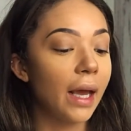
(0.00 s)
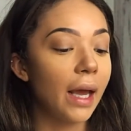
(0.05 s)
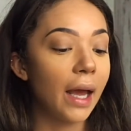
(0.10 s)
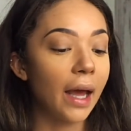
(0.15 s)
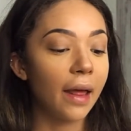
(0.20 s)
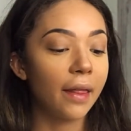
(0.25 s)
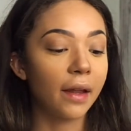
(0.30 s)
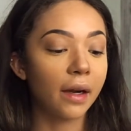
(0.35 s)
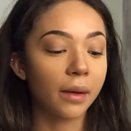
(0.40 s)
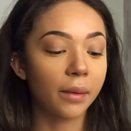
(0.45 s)

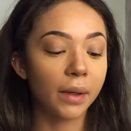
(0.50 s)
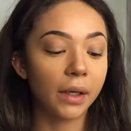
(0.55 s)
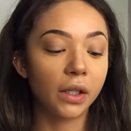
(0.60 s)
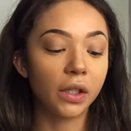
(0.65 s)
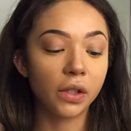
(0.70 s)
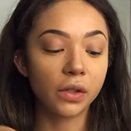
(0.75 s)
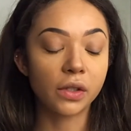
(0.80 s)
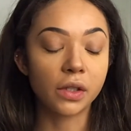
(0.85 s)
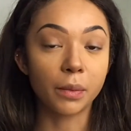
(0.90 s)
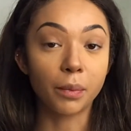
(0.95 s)
And then I'm going to
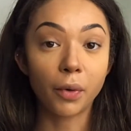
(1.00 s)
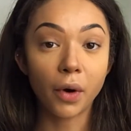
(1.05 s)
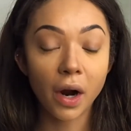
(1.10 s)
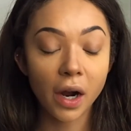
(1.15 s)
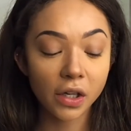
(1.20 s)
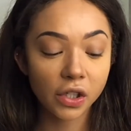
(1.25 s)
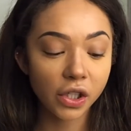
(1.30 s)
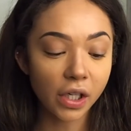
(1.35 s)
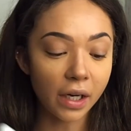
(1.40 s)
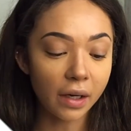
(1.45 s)
use the
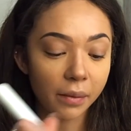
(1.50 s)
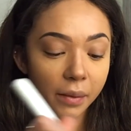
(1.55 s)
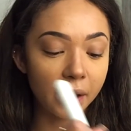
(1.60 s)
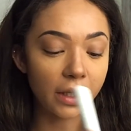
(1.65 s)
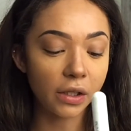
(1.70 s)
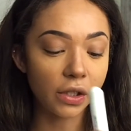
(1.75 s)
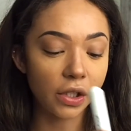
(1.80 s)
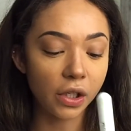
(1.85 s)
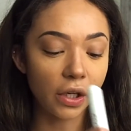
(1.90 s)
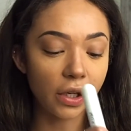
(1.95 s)
brush and I'm
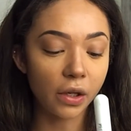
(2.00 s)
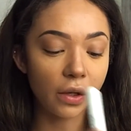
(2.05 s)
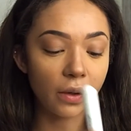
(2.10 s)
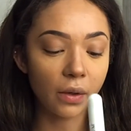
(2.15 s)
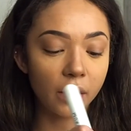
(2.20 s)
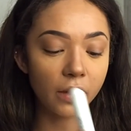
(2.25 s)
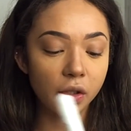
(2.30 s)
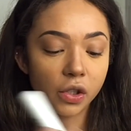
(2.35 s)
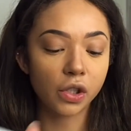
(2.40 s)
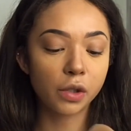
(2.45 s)
going to
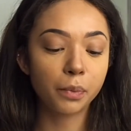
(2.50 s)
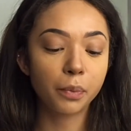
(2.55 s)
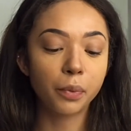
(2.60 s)
just